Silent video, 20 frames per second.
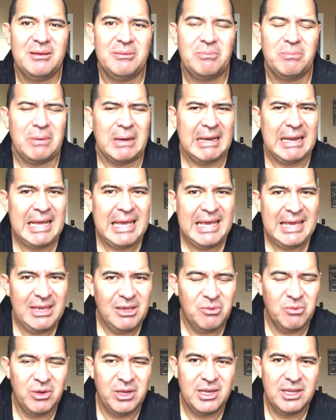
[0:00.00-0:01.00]

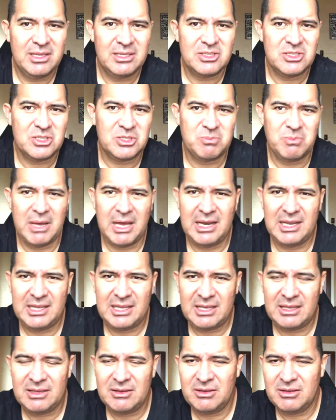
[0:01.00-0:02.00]
playing with it,
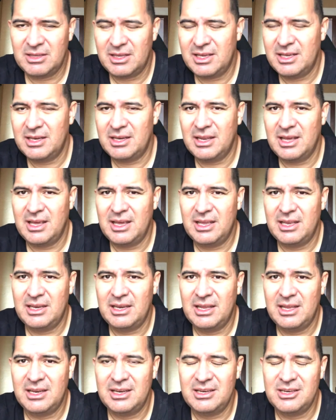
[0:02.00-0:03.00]
smelling it, and
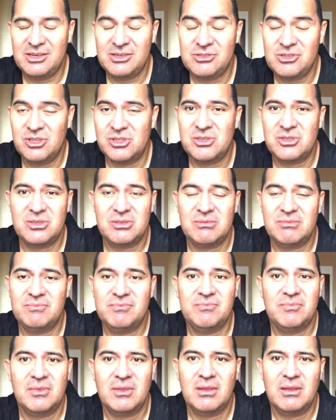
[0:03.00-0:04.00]
then just,
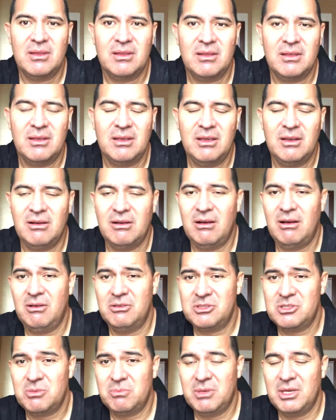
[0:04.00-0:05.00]
you know,
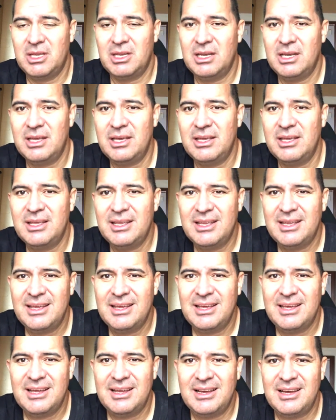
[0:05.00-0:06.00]
ultimately
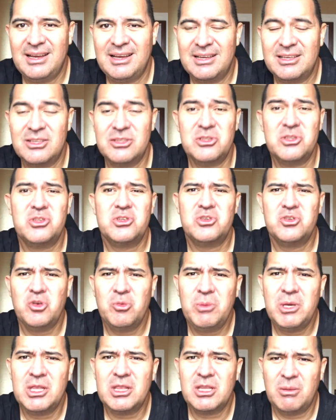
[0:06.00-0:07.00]

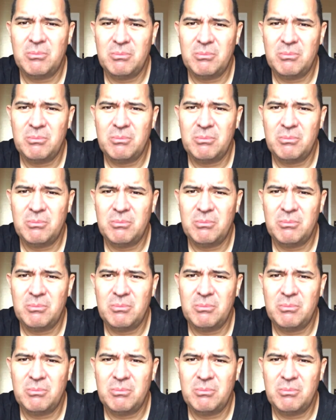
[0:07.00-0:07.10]
consuming the